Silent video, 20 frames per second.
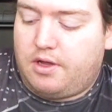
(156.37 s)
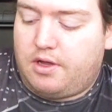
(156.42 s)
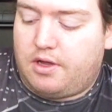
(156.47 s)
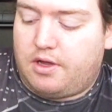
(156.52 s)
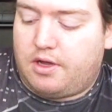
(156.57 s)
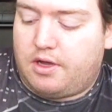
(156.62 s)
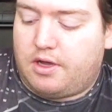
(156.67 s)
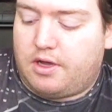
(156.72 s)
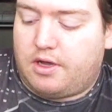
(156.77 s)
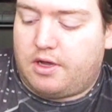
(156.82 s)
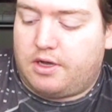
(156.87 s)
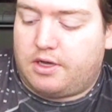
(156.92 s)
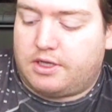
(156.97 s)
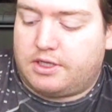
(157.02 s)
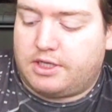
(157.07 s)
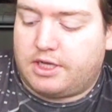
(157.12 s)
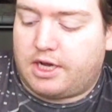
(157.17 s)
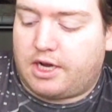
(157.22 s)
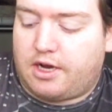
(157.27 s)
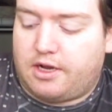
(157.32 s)

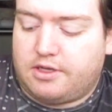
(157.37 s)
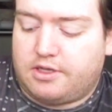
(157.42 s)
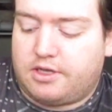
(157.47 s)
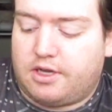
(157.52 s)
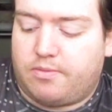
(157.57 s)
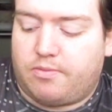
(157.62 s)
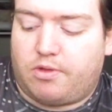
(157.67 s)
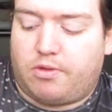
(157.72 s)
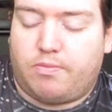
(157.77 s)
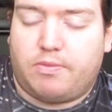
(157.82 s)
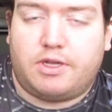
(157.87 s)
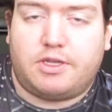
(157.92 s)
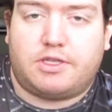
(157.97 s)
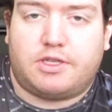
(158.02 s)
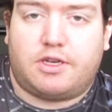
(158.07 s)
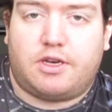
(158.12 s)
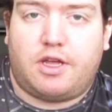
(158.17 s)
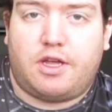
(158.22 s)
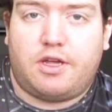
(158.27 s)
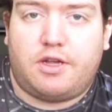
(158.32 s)
Exactly the same with mids
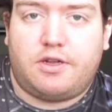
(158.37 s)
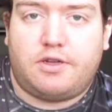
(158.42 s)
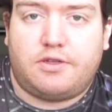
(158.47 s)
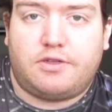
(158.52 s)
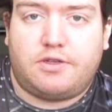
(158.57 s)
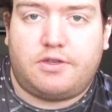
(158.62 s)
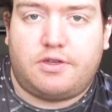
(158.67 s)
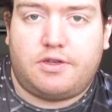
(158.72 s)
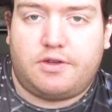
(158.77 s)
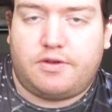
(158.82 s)
and lows.